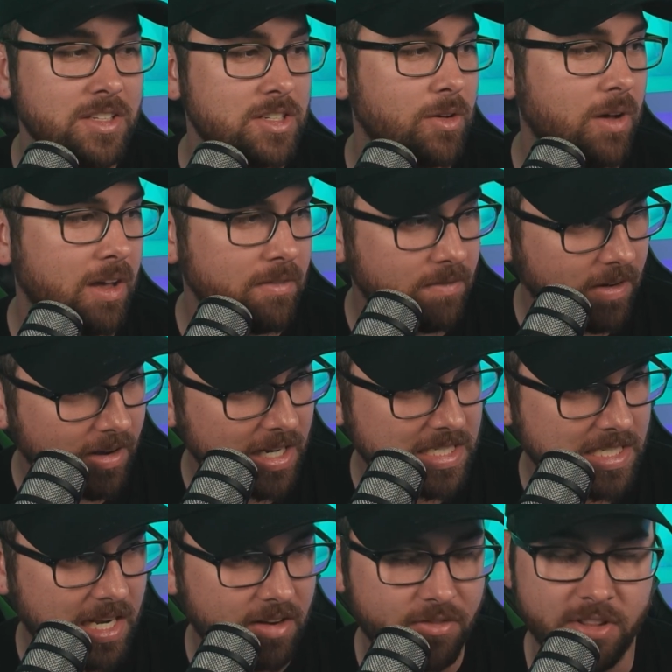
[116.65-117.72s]
So I'm very
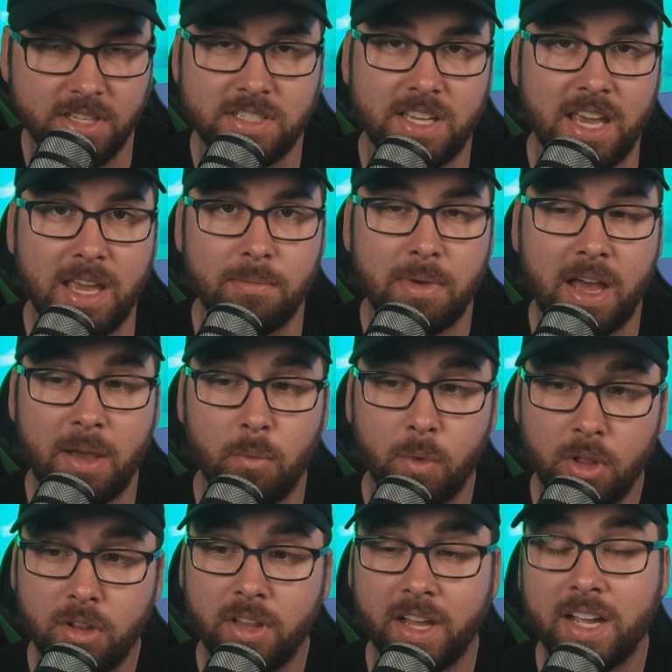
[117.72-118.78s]
excited for this game. I
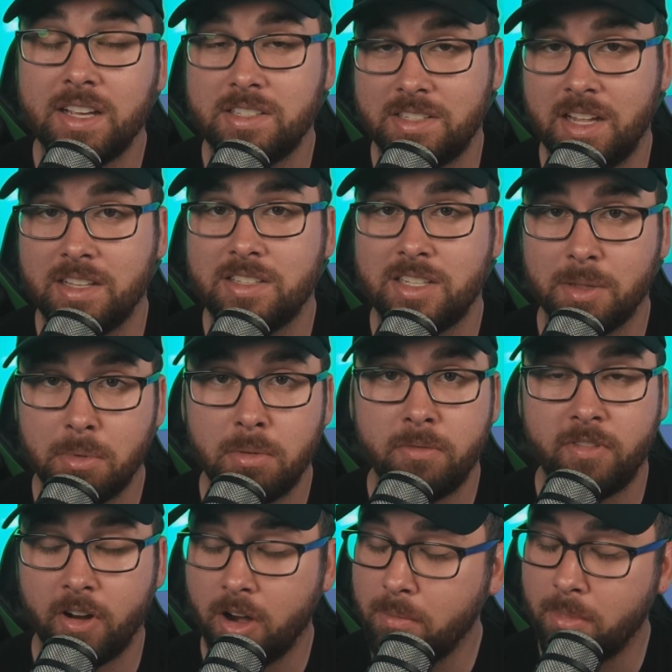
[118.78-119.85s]
will, like I said, still be very